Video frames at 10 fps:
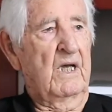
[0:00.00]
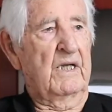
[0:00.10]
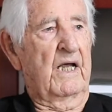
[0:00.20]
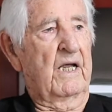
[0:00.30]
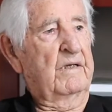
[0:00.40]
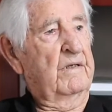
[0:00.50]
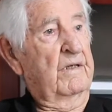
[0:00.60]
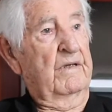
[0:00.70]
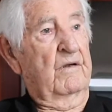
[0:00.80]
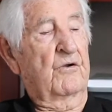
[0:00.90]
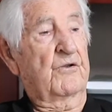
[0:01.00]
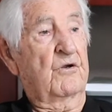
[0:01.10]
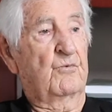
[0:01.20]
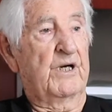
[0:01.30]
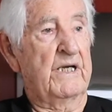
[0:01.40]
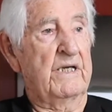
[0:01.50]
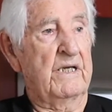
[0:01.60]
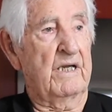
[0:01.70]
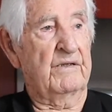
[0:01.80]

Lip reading: And on their way,